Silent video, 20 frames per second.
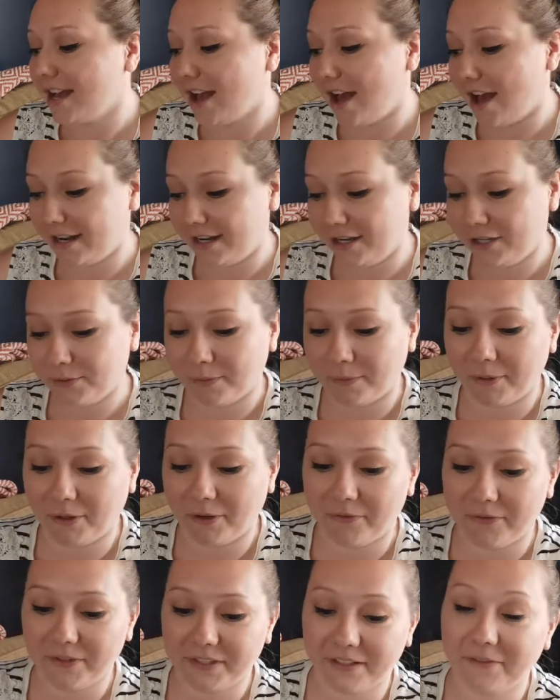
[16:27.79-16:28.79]
cottage when we
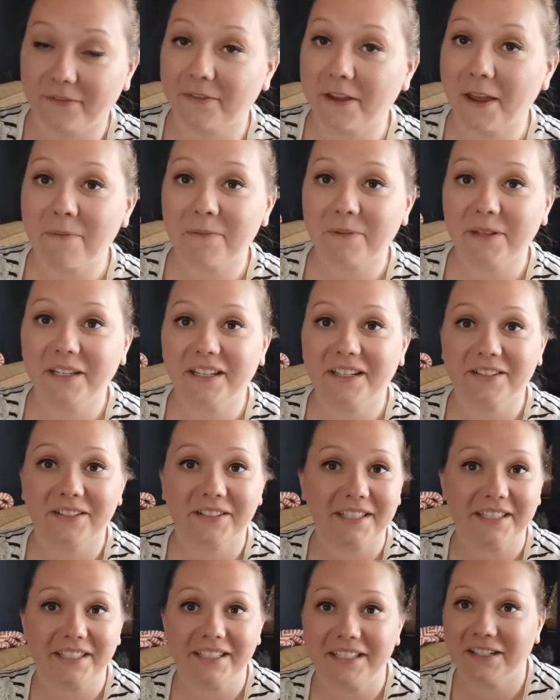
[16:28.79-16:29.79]
go visit family and
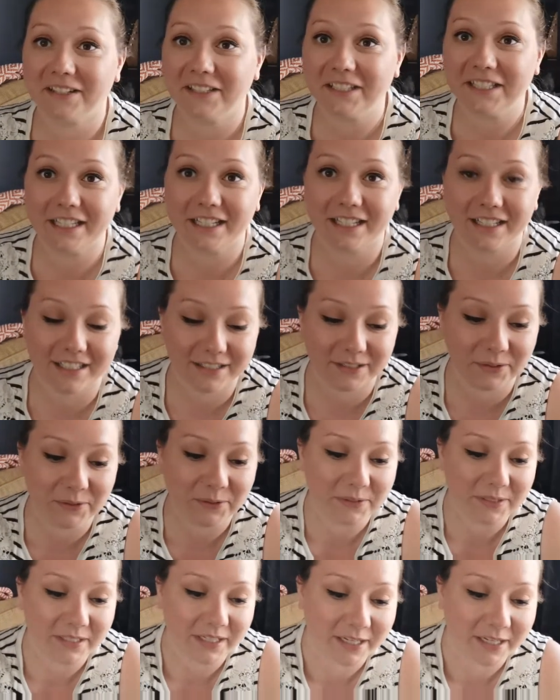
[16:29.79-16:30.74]
just knit on socks the whole